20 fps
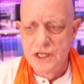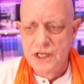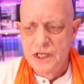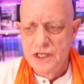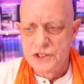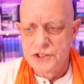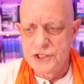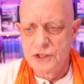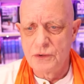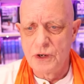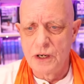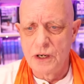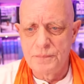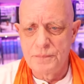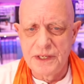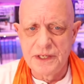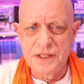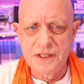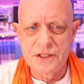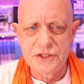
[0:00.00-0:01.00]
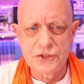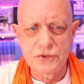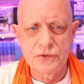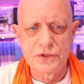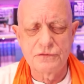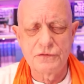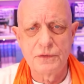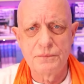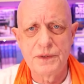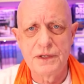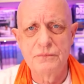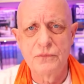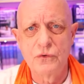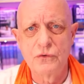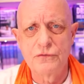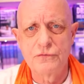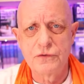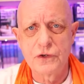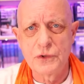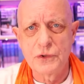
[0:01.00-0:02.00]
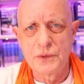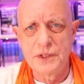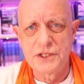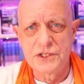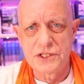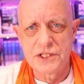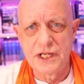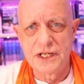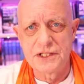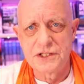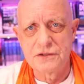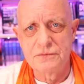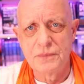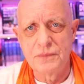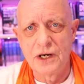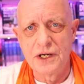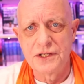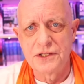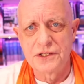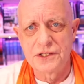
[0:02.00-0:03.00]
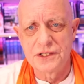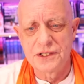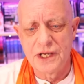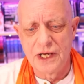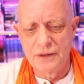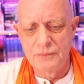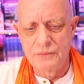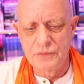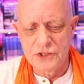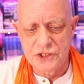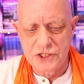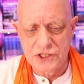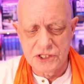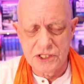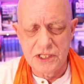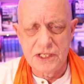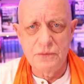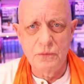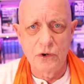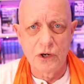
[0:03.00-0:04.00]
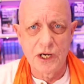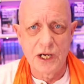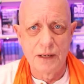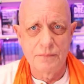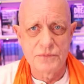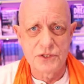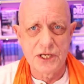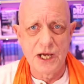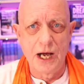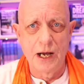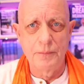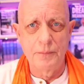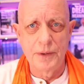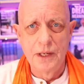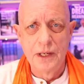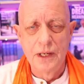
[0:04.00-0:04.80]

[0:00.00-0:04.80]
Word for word: So I'll be in a sort of a bit more fluid state of mind and, and we just see what comes up.